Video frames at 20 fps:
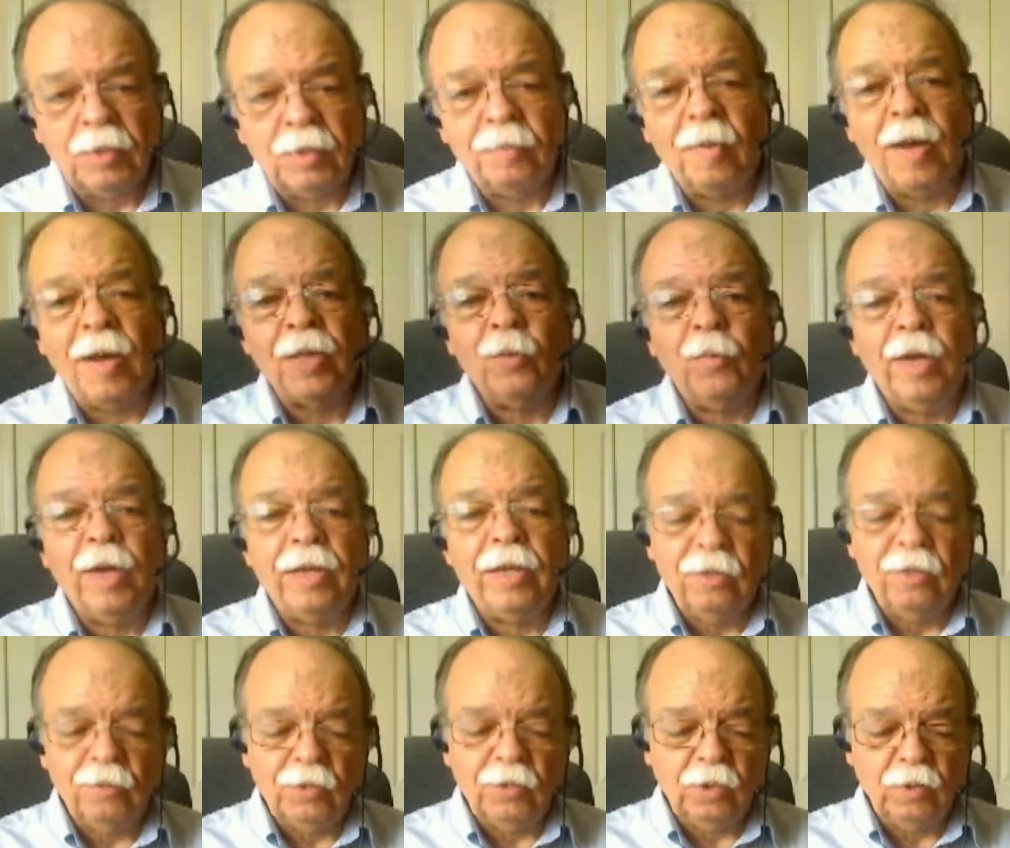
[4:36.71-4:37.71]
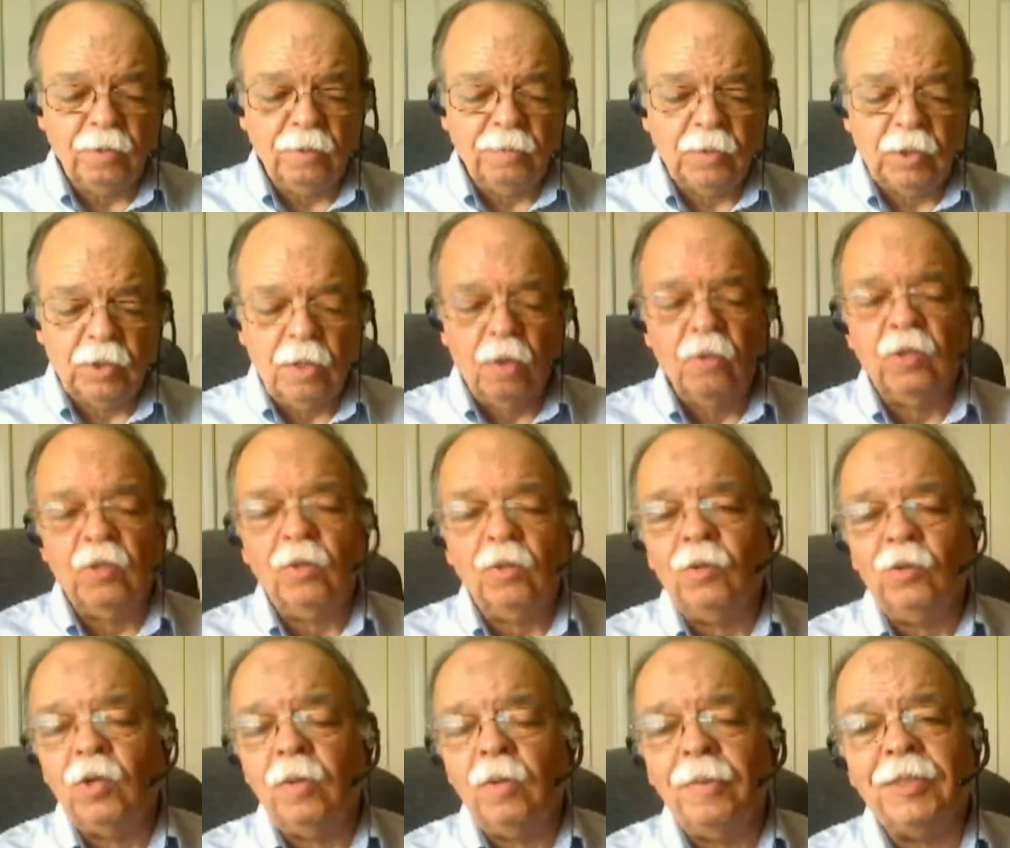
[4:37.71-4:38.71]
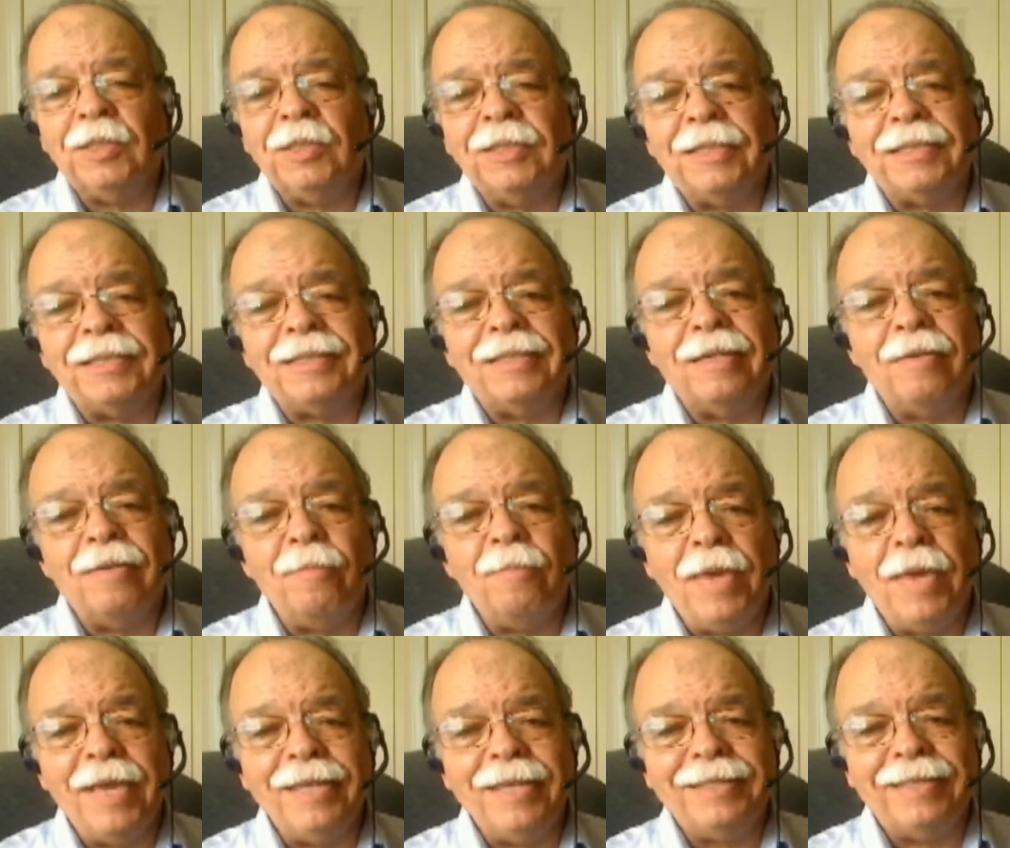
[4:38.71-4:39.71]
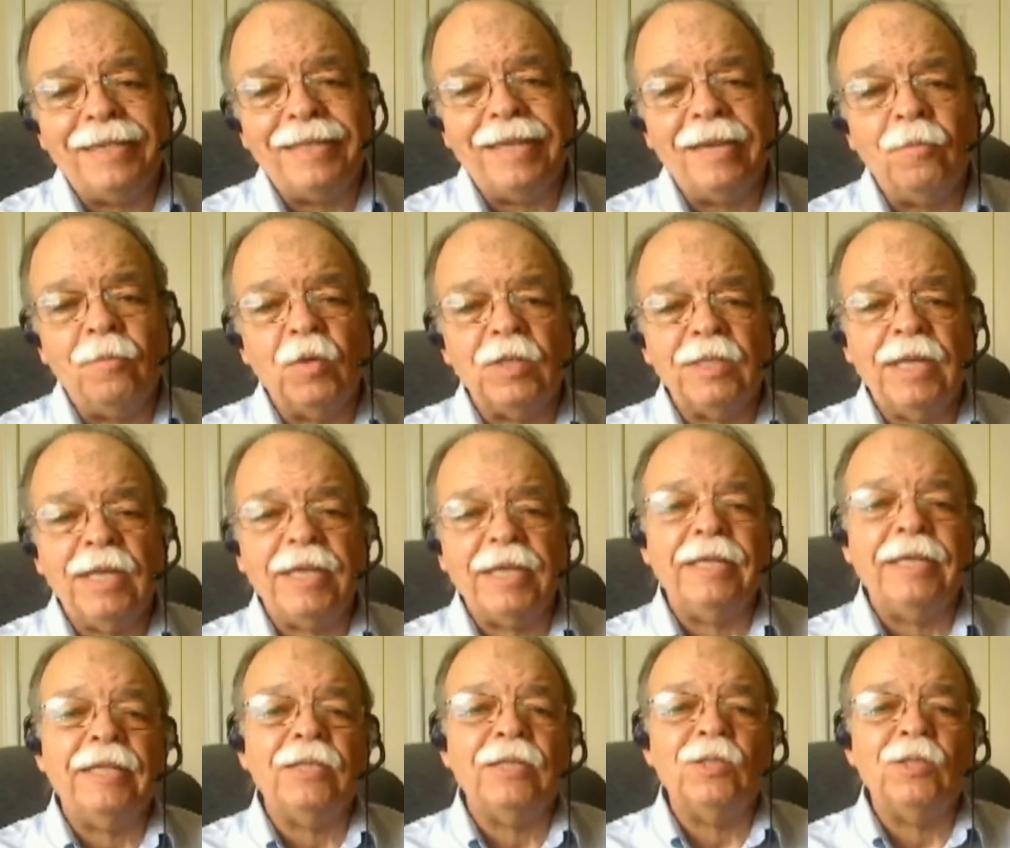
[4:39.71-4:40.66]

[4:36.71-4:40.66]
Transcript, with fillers: So YouTube is just an amazing, and we're taking it to the next level